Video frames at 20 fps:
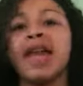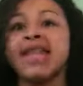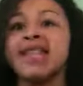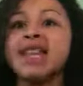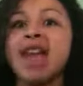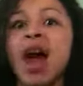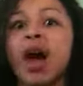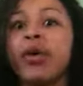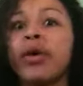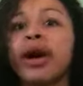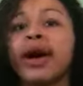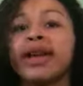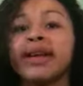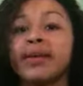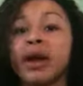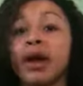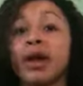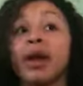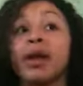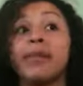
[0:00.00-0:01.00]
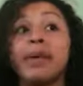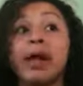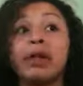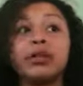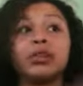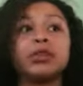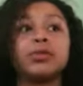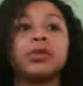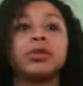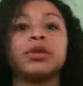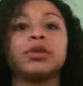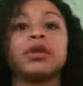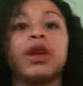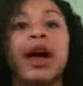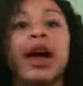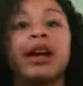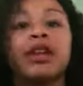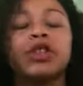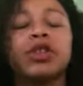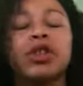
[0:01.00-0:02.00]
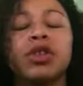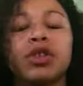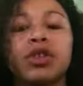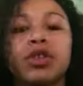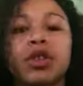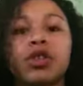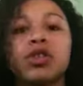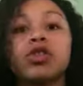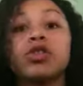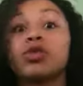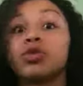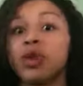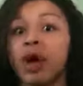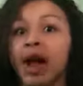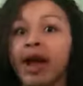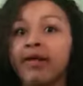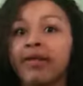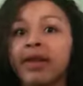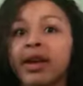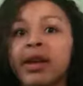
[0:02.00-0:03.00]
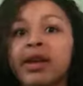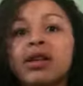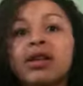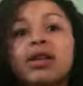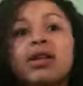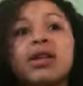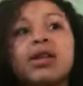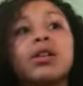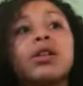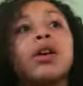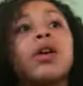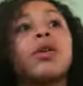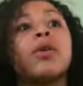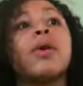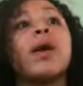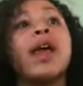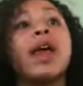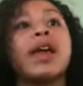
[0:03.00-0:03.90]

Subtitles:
now I am eligible to actually start driving, you know,